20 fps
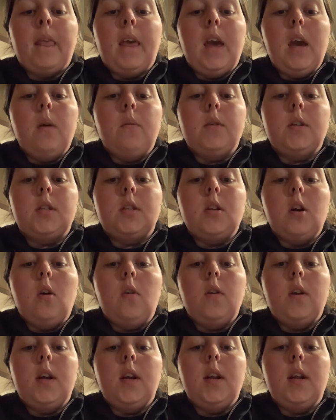It was
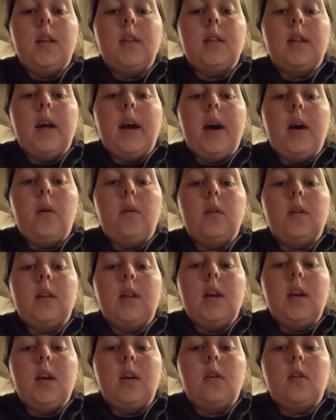noted that
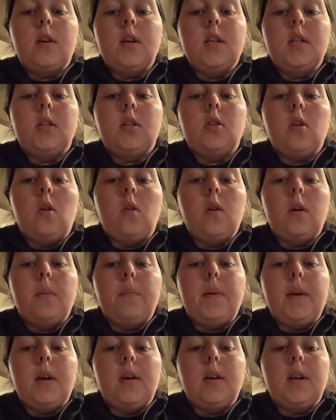the increased tone
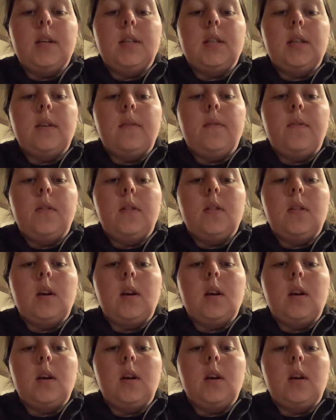appeared as if